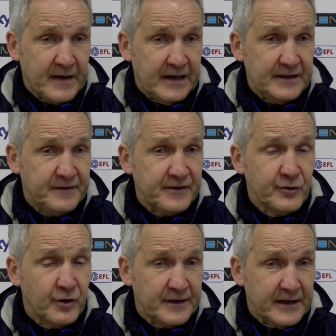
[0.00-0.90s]
And if there's
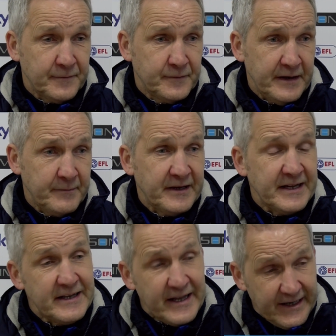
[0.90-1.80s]
not enough of them
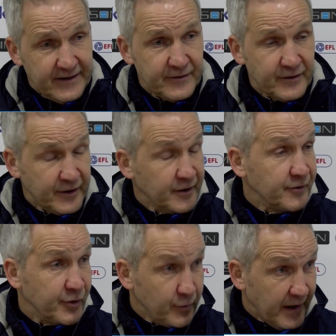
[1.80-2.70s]
in there that are going to
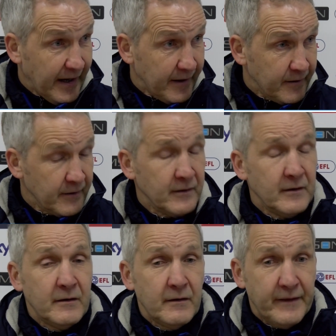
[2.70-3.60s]
do that,
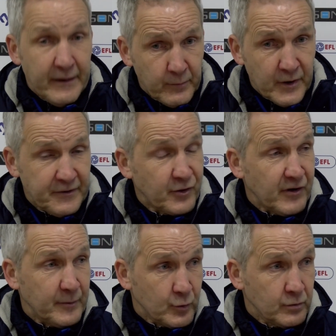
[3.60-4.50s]
then we're in
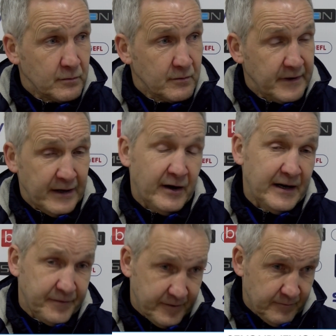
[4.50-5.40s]
trouble. Now,
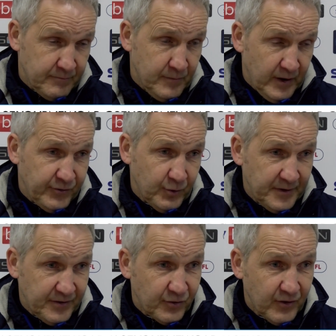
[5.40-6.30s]
my job
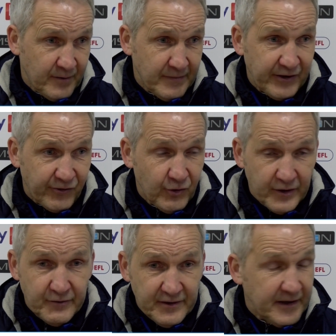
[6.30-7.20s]
is to try and make sure
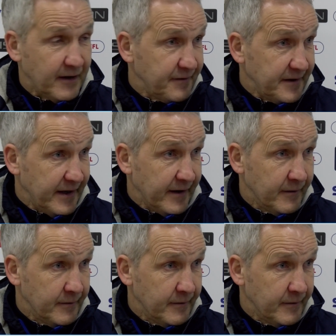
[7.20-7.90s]
there is enough in there.